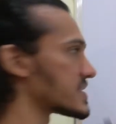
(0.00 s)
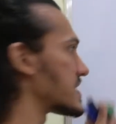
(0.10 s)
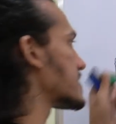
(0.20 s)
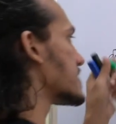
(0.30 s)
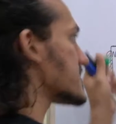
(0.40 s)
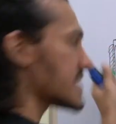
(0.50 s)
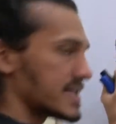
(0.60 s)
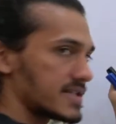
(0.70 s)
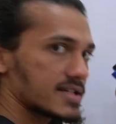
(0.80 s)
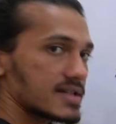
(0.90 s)
things in the
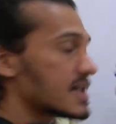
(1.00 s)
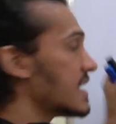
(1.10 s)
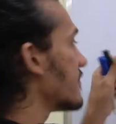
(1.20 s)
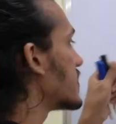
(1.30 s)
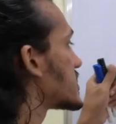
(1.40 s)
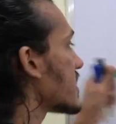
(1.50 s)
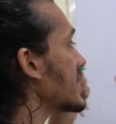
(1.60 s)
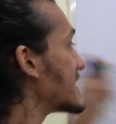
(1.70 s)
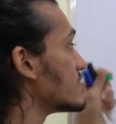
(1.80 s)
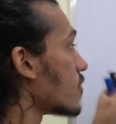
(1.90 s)
center which are
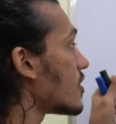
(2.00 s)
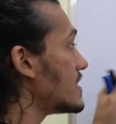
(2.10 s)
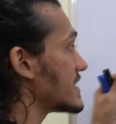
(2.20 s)
involved